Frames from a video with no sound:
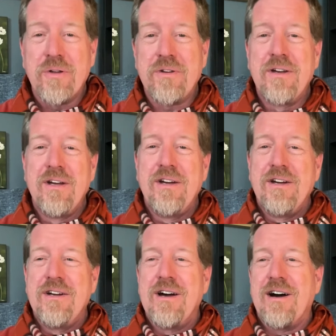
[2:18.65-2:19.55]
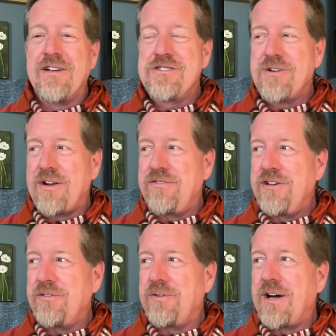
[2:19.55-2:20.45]
And so I
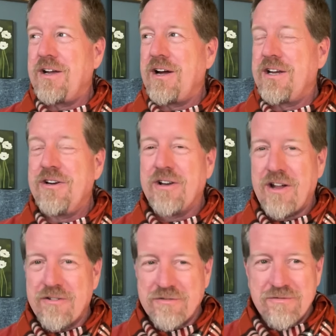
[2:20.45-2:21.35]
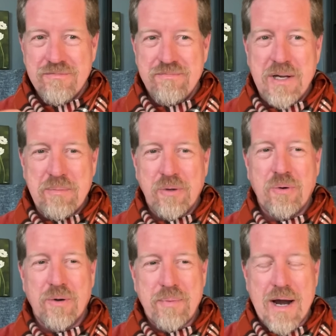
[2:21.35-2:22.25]
hear a lot of people who
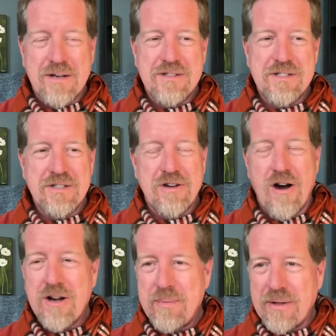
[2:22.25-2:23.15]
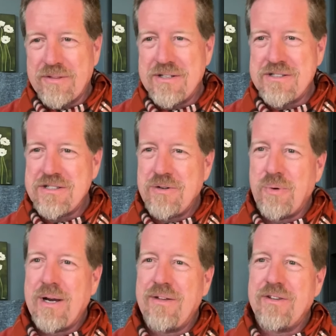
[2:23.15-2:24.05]
are practicing talk about this in a
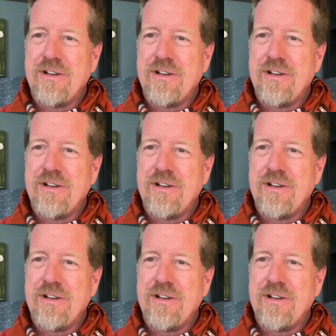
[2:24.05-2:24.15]
way that,